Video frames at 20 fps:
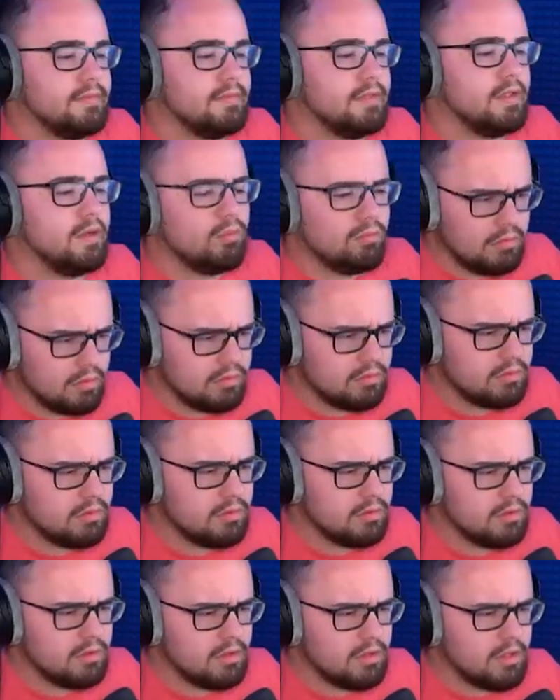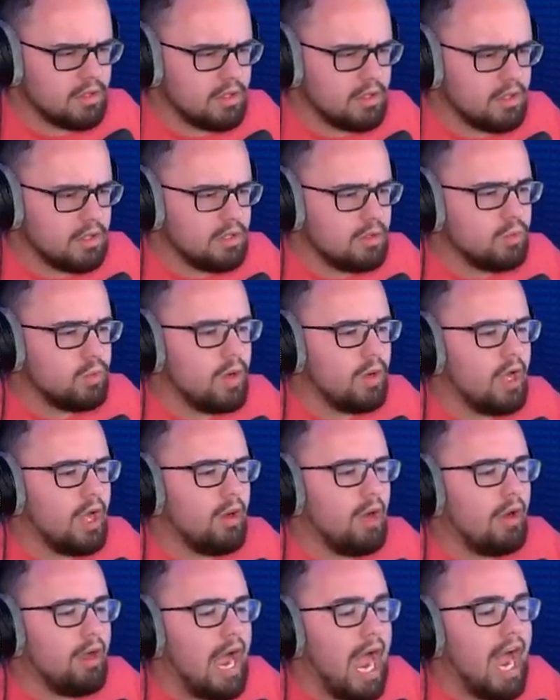They call this the Blaster
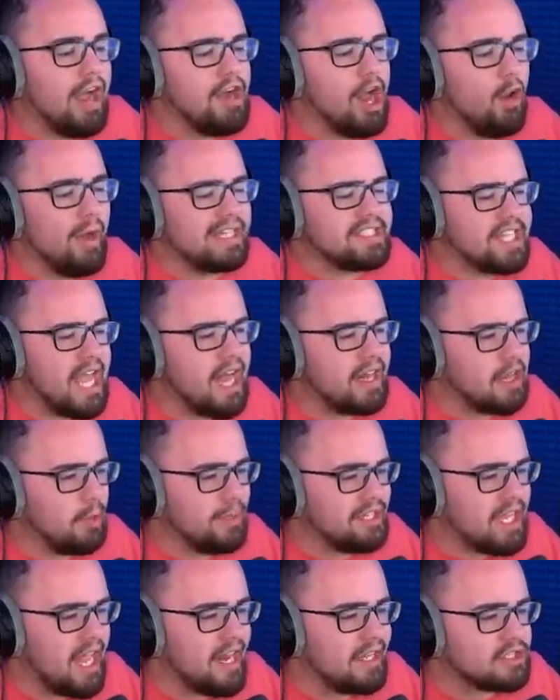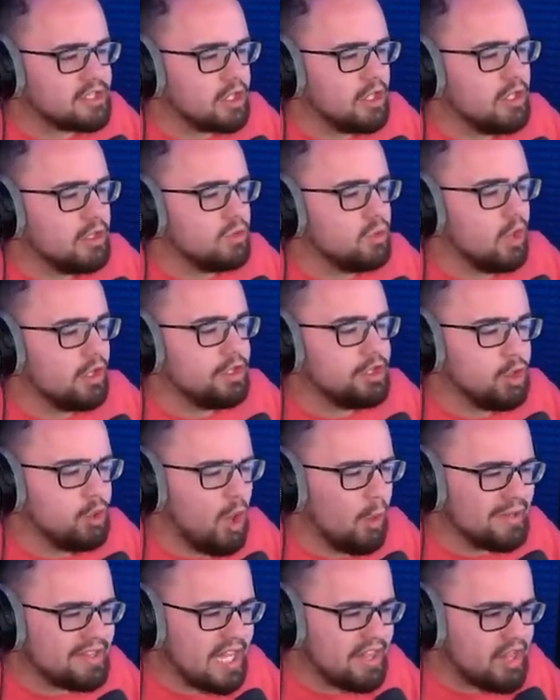3000. Listen. What that is. You
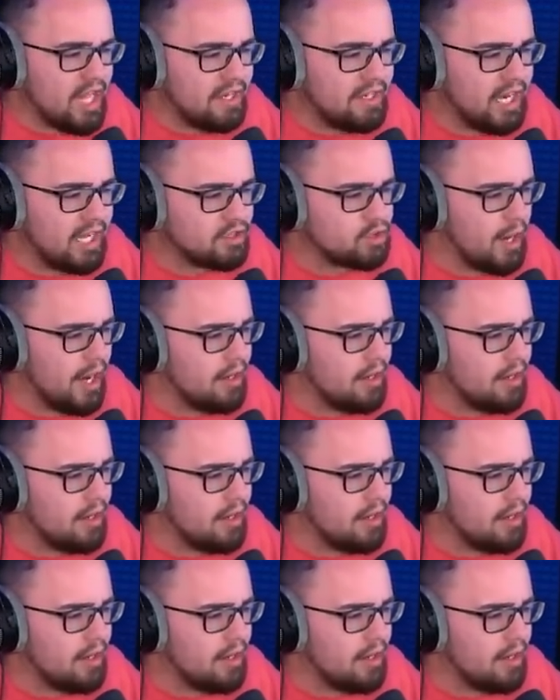know what that thing does,